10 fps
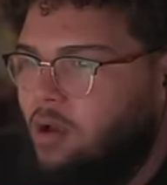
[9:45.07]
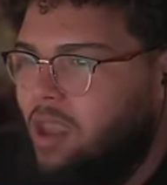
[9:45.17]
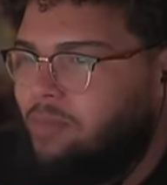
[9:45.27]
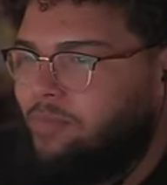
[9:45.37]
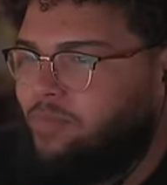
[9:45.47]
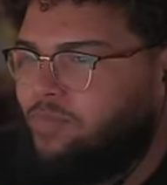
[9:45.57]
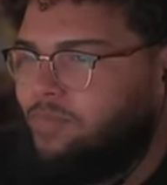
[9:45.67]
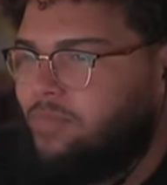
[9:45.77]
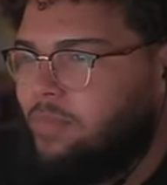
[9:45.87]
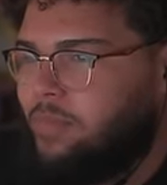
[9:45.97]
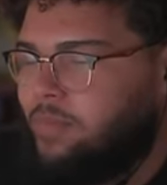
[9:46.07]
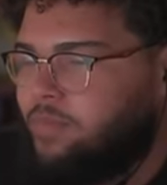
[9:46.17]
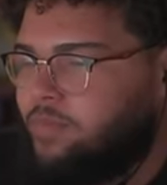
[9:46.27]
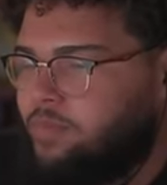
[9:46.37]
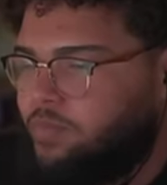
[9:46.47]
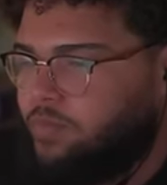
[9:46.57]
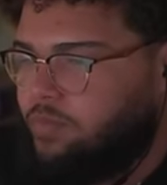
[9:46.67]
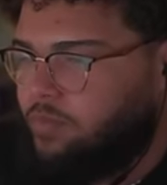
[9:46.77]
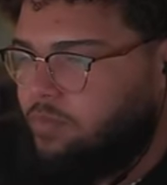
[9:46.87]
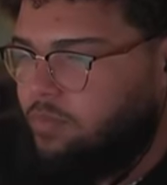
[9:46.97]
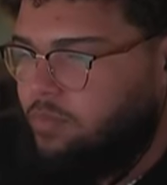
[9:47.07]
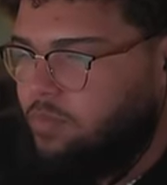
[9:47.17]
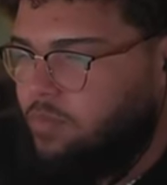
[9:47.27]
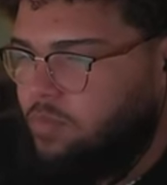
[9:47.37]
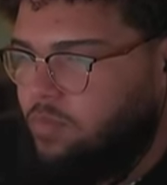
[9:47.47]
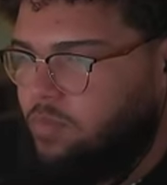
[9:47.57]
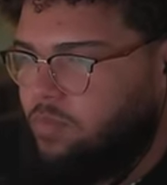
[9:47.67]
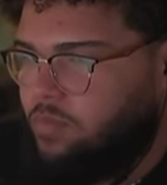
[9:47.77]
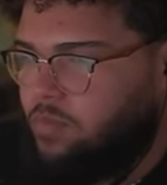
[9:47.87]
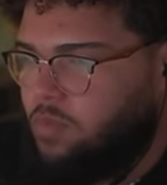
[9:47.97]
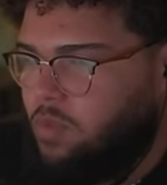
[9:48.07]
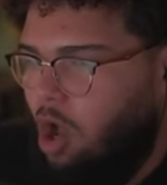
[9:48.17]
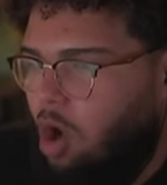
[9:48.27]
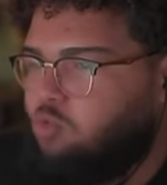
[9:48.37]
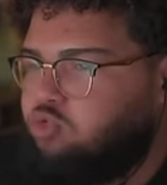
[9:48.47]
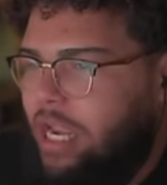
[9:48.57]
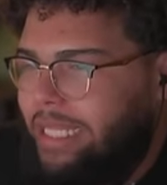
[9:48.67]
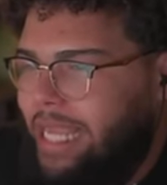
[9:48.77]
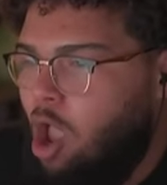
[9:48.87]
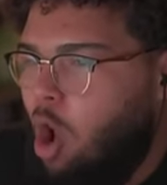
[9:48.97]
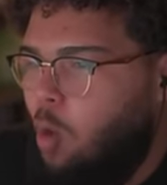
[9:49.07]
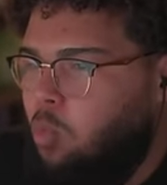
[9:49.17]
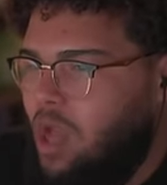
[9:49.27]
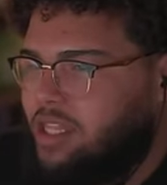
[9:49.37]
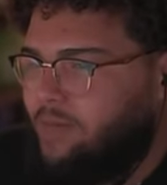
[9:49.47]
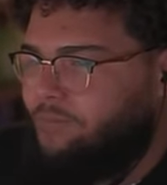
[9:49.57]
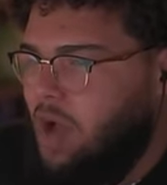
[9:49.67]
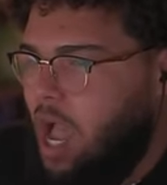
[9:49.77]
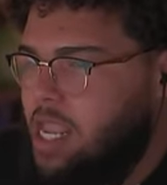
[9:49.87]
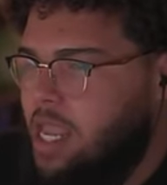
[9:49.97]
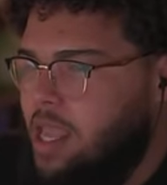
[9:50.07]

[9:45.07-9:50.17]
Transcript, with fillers: Oh, hey, man. We're talking about perms and Justin Bieber. Oh, really? What the fuck?